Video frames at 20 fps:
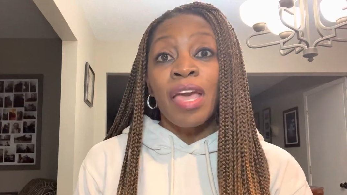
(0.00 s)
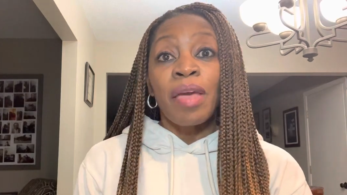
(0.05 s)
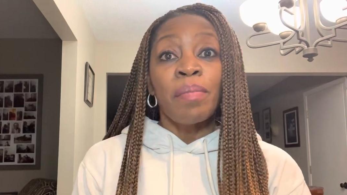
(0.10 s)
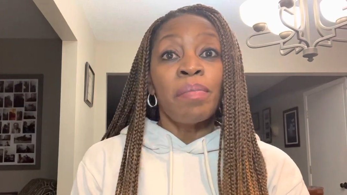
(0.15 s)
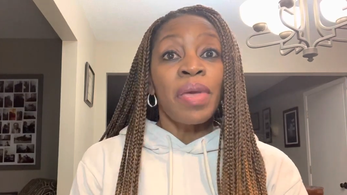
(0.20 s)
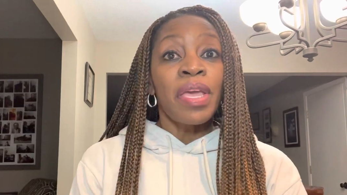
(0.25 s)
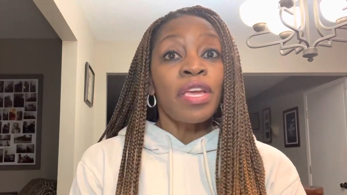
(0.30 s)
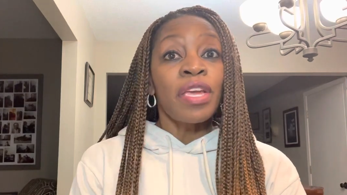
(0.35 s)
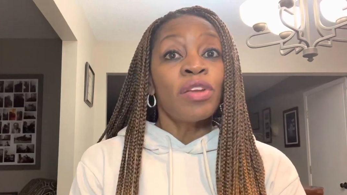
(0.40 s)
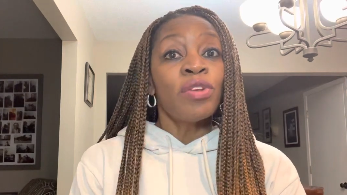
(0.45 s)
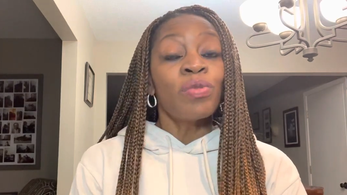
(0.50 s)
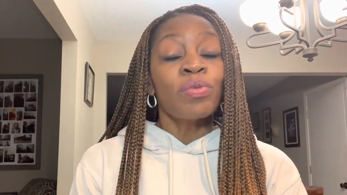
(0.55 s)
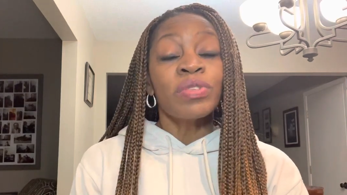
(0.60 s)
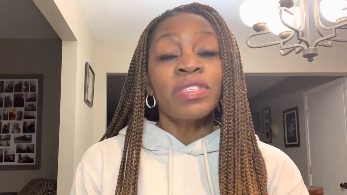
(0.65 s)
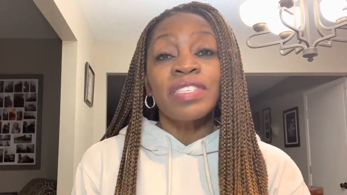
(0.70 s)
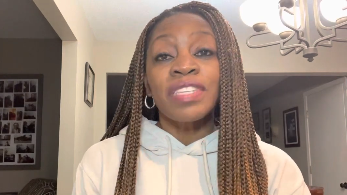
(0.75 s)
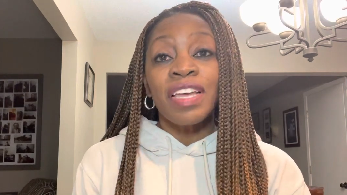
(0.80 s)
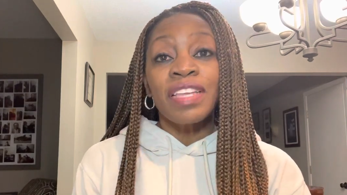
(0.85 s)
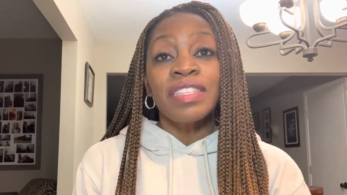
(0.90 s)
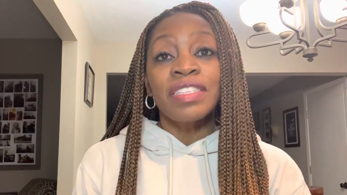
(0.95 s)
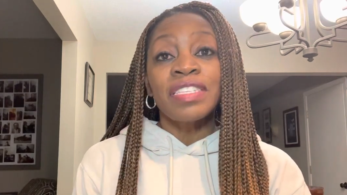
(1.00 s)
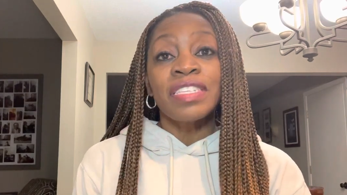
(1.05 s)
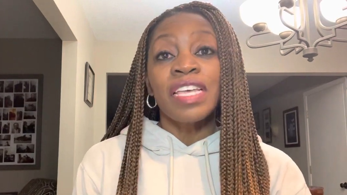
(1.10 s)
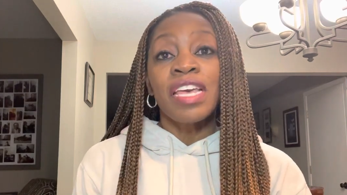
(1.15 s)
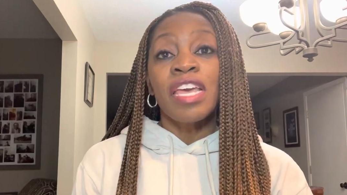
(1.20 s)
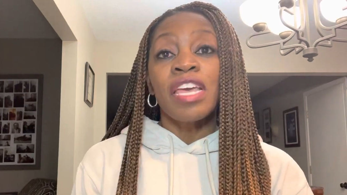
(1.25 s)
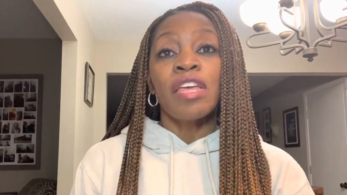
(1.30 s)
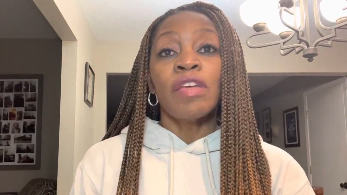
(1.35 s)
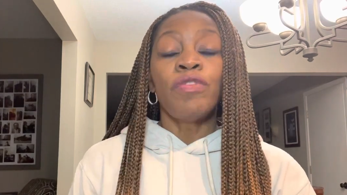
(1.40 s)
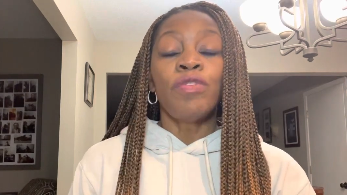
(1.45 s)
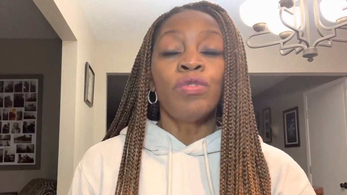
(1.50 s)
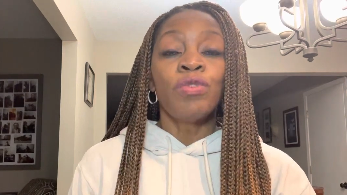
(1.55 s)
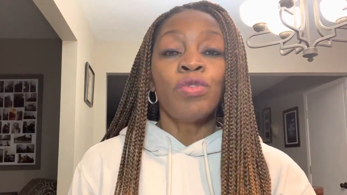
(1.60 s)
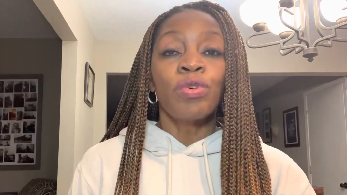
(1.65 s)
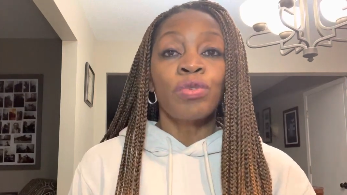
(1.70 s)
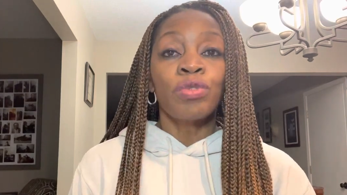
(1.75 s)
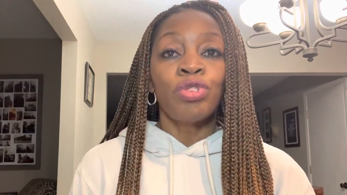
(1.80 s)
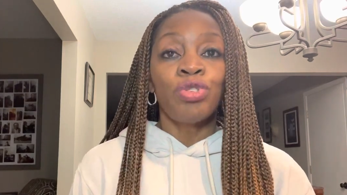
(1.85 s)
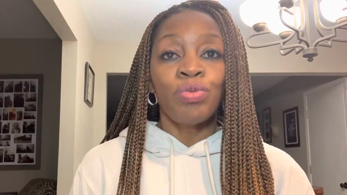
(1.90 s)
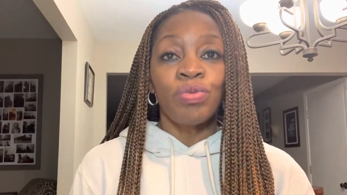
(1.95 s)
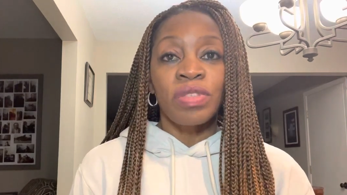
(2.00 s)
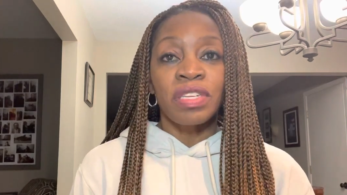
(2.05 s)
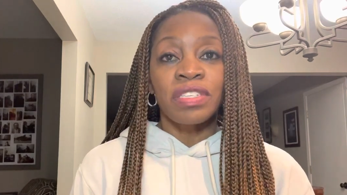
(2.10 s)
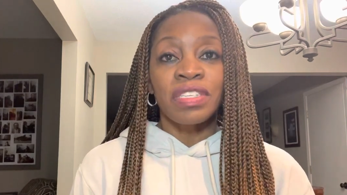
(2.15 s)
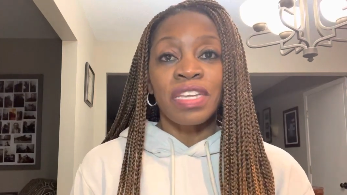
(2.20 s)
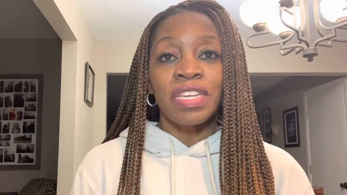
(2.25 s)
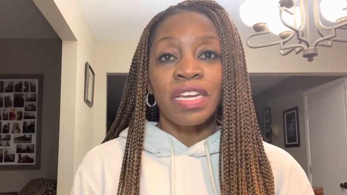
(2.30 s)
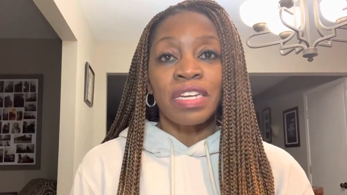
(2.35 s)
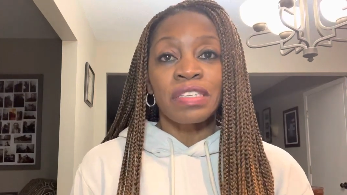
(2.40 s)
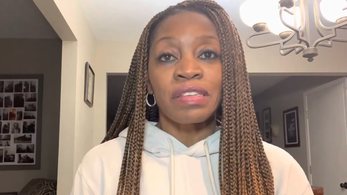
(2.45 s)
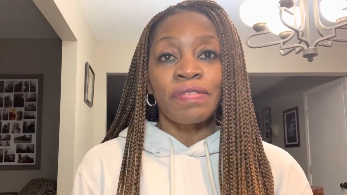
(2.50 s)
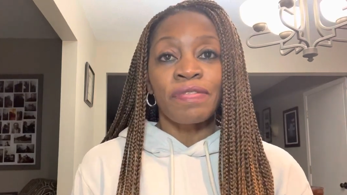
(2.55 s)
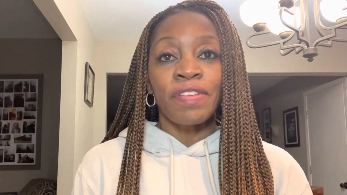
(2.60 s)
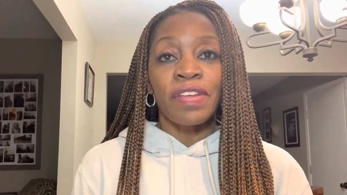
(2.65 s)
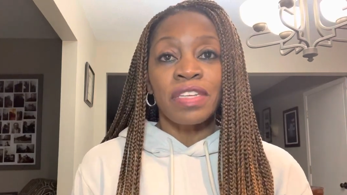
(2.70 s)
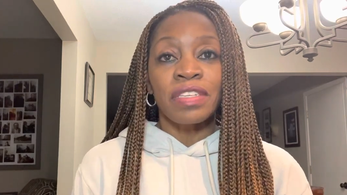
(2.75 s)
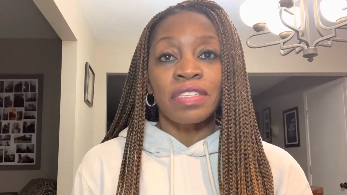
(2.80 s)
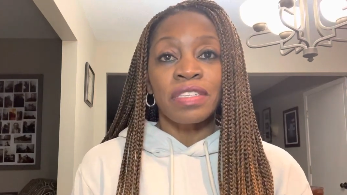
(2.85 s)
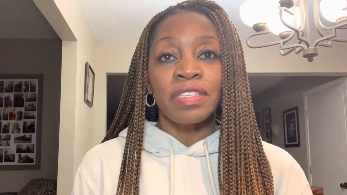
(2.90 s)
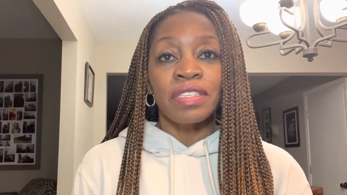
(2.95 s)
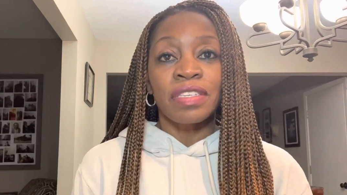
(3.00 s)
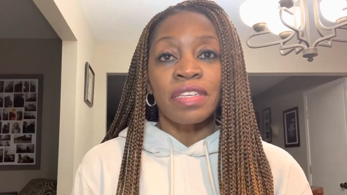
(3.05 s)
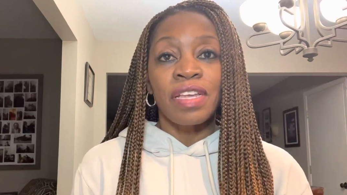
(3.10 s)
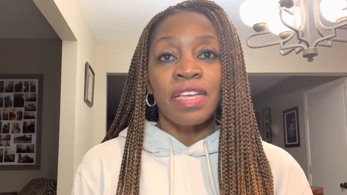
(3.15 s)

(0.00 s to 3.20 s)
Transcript: make no sense if you don't do this next phase